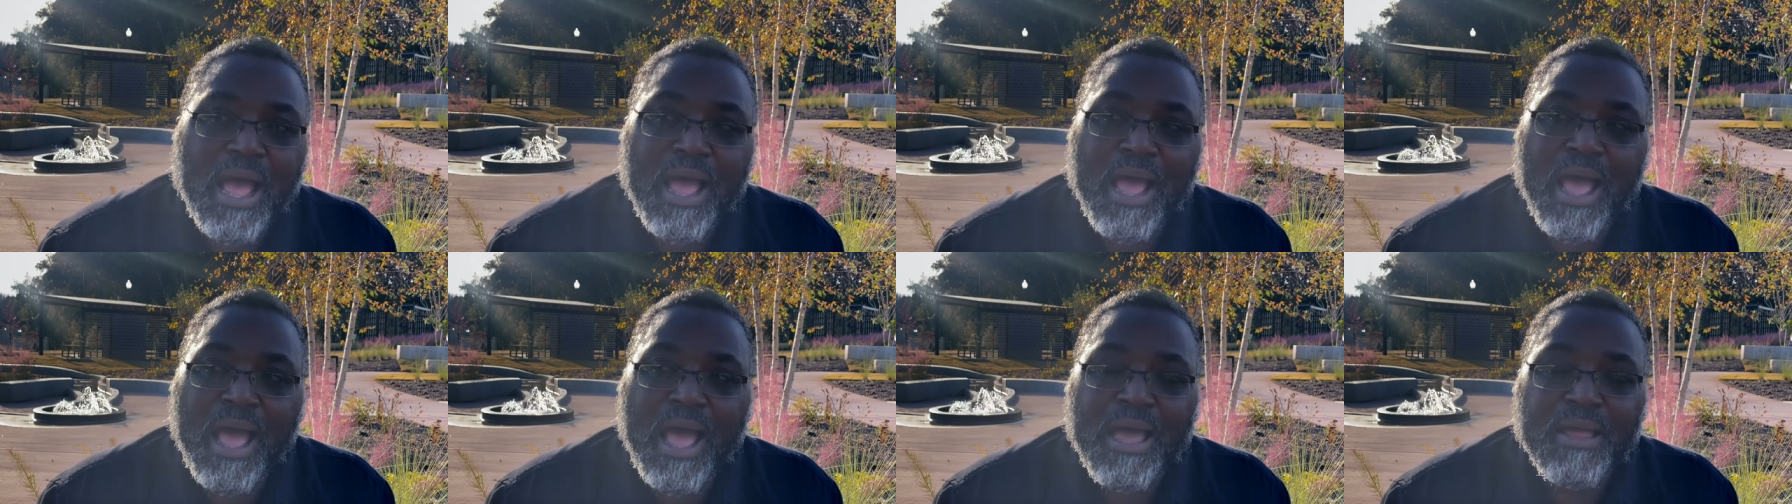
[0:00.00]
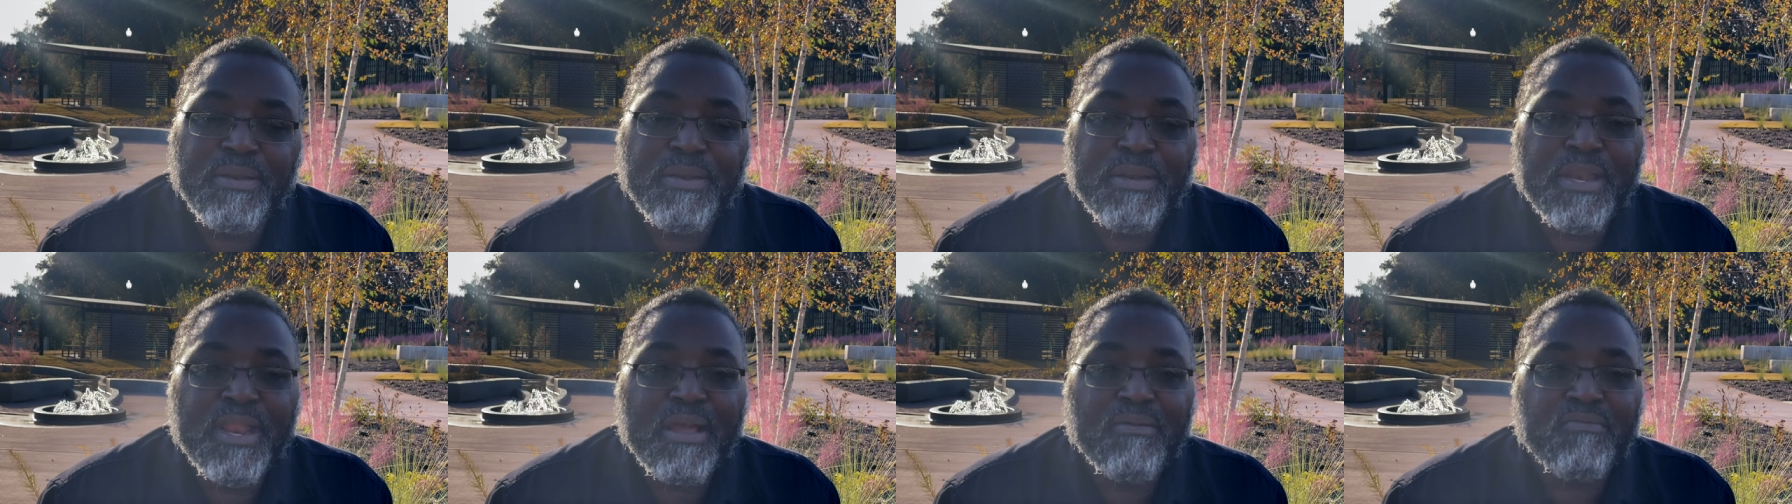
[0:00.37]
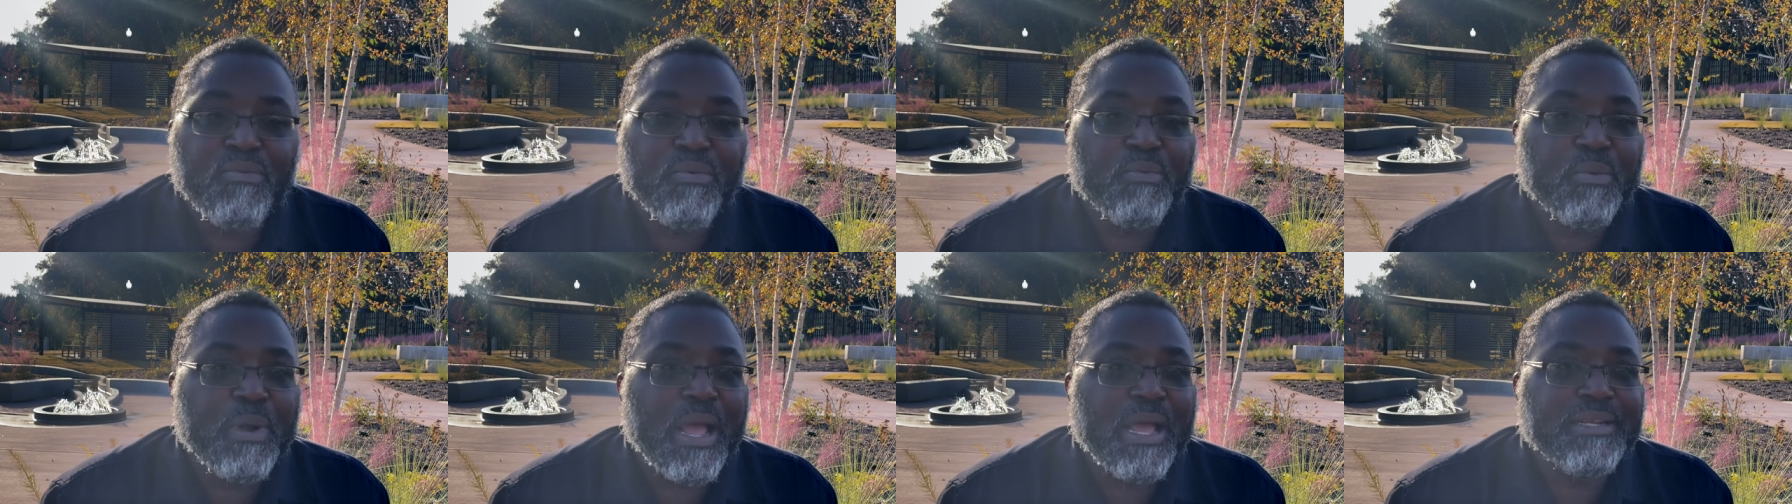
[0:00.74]
I've
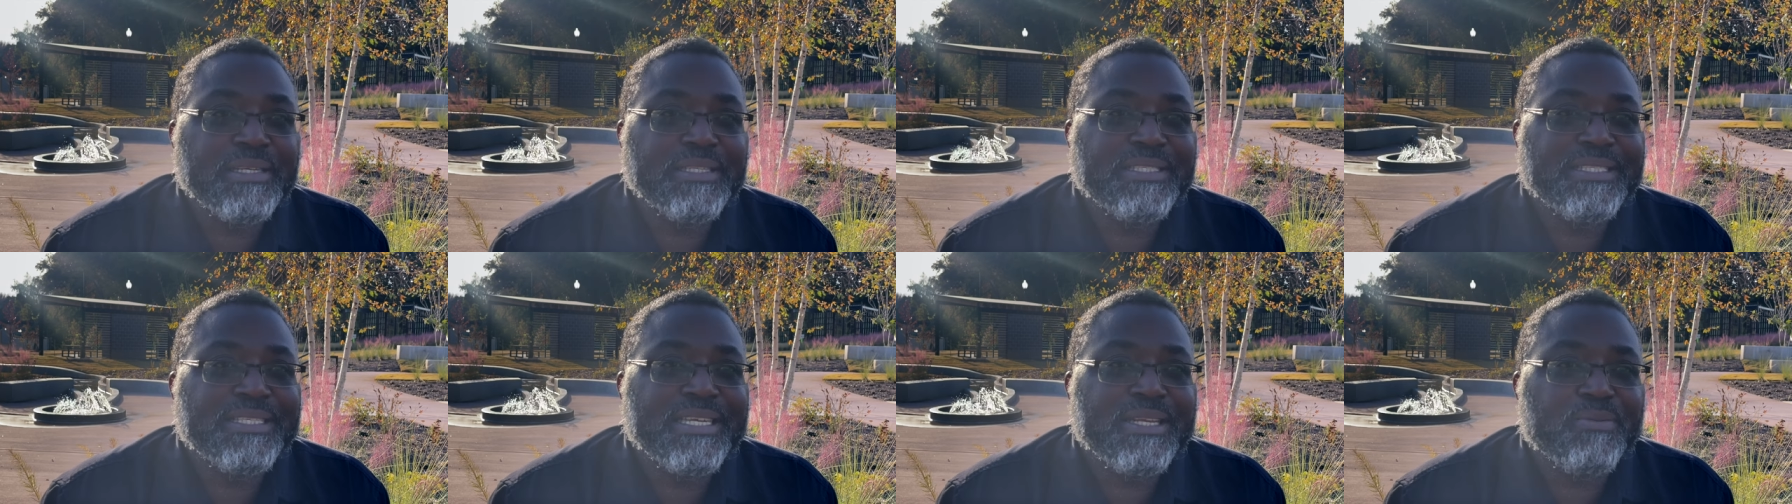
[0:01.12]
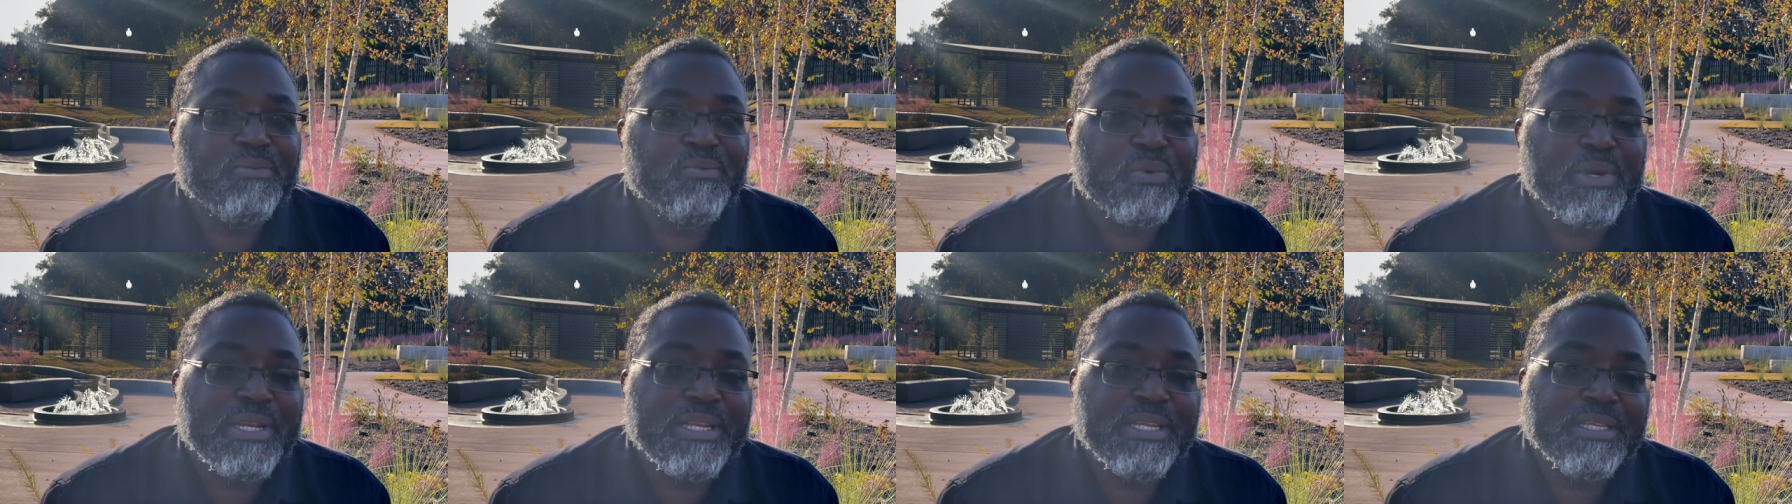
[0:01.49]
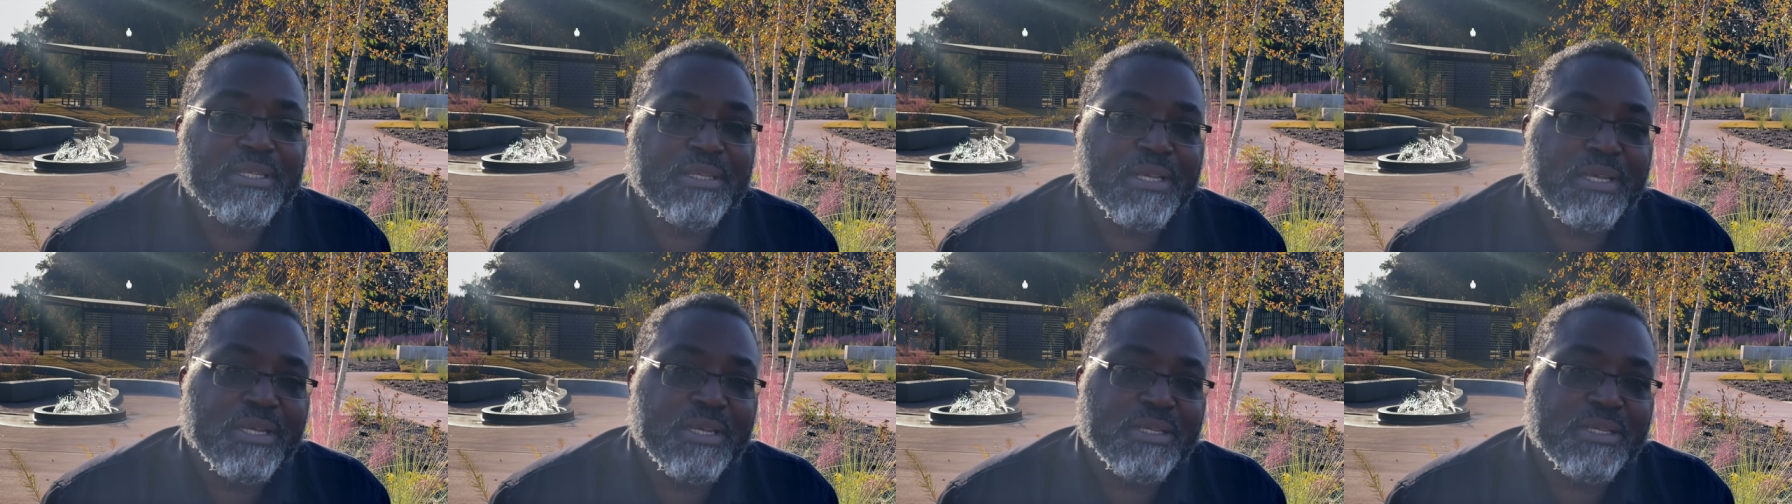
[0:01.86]
never, I didn't really